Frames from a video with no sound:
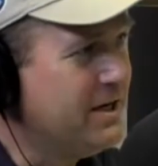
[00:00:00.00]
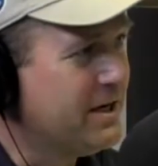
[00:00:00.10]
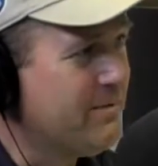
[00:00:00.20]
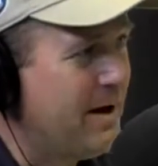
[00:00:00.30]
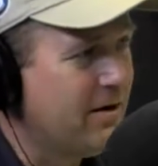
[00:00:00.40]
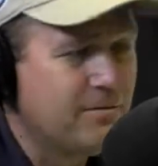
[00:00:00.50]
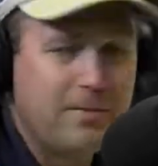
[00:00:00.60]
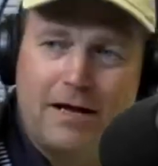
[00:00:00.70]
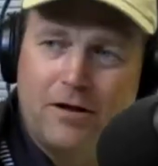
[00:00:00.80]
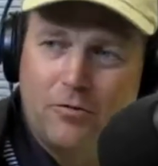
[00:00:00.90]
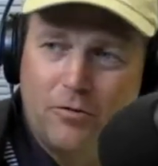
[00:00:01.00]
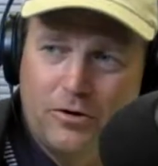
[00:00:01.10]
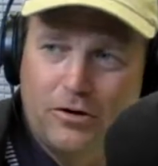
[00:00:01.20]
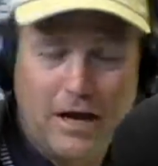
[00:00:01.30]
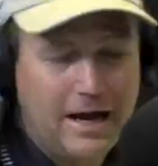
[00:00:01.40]
to come out of the bottle.
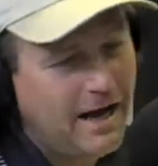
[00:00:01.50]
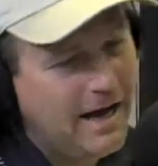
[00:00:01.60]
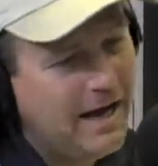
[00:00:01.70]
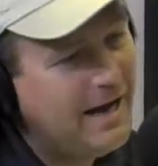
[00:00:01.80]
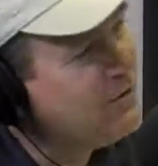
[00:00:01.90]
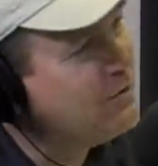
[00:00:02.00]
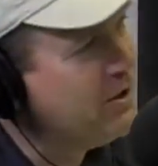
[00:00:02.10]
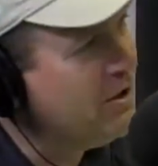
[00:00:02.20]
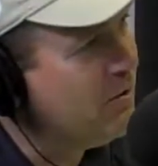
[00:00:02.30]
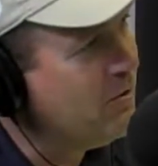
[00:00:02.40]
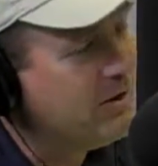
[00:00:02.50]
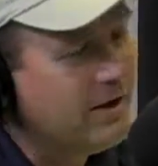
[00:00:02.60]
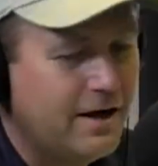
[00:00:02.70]
I don't know.